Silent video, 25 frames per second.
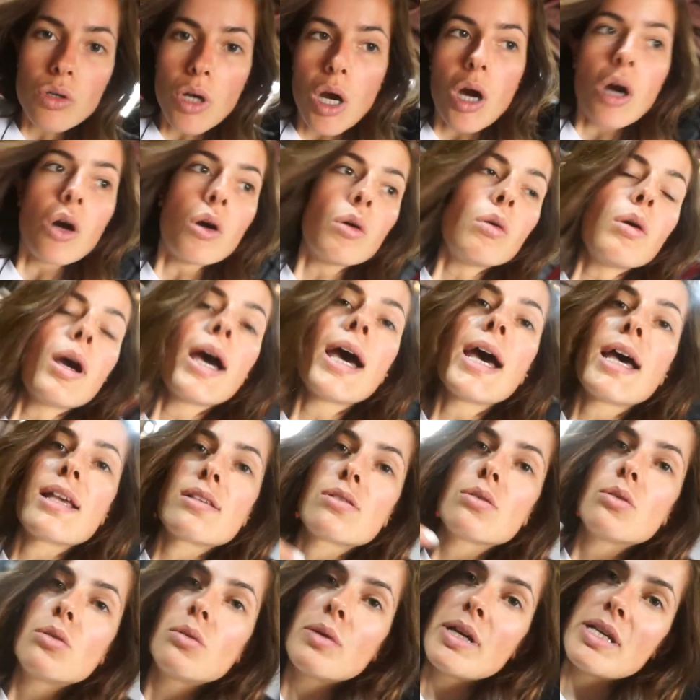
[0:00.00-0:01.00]
goal has
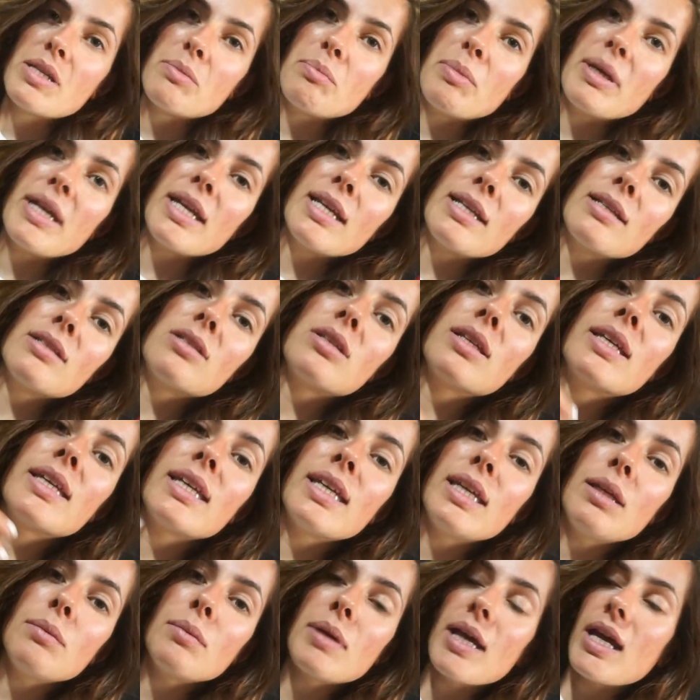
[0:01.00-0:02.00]
always been to
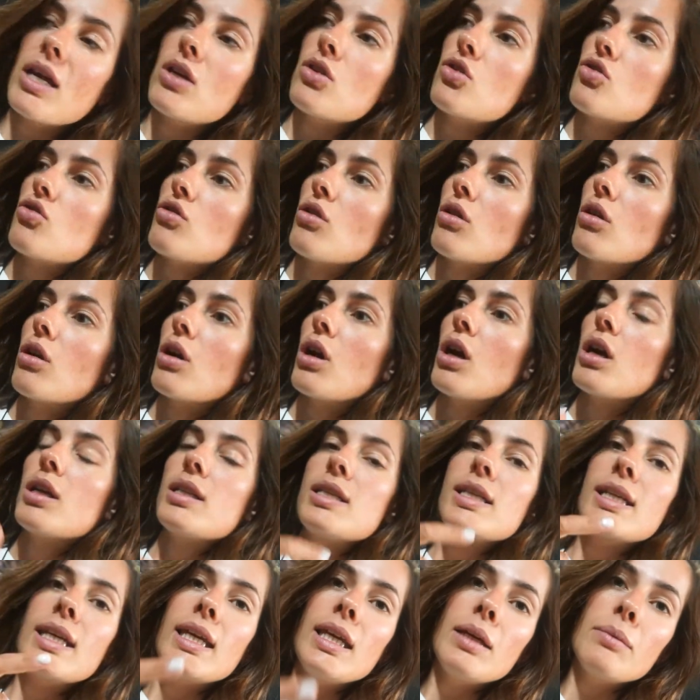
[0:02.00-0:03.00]
keep getting stronger,
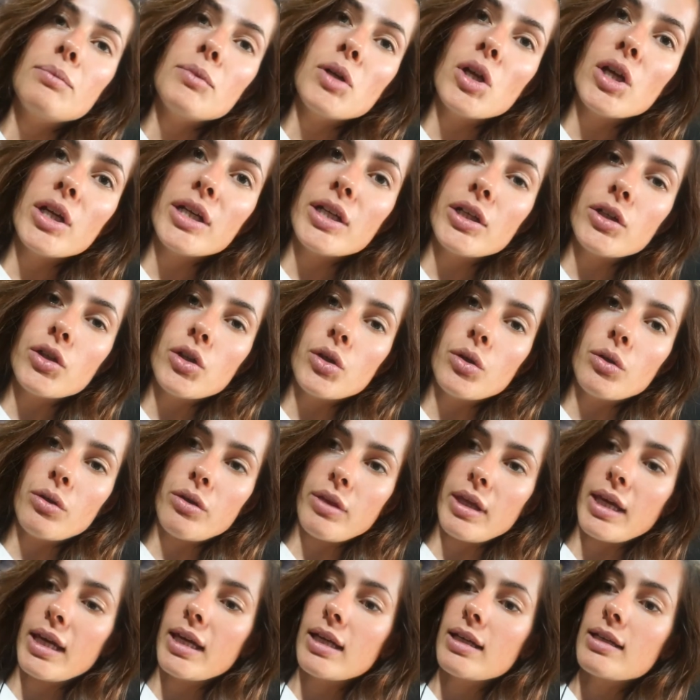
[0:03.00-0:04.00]
to keep learning new
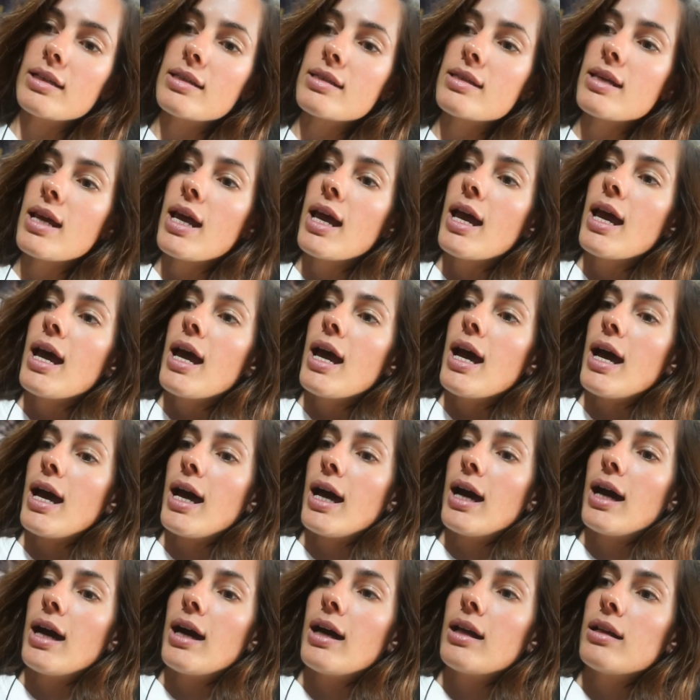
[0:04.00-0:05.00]
things
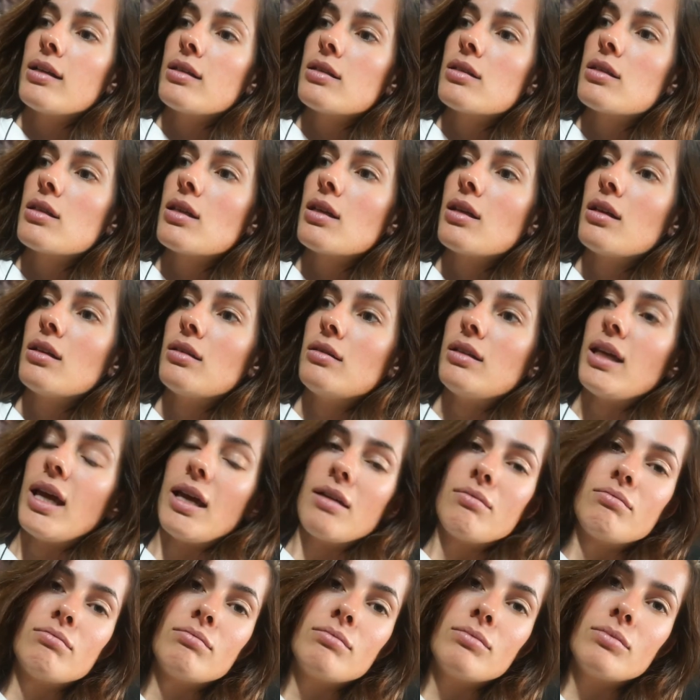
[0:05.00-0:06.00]
and yeah,
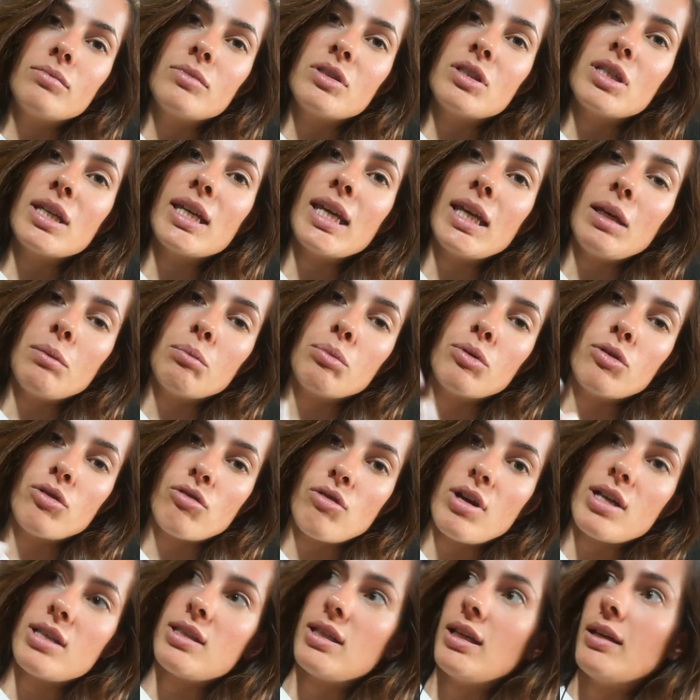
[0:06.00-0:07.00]
to keep
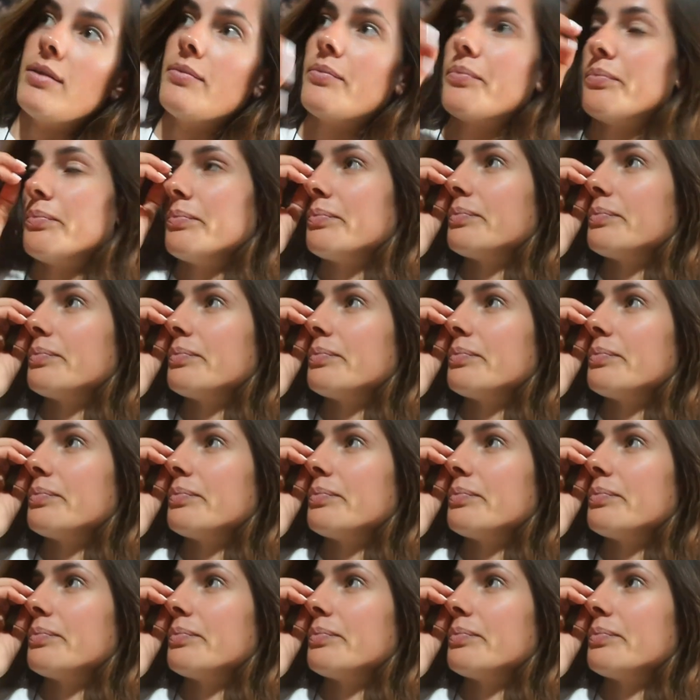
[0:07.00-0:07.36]
progressing.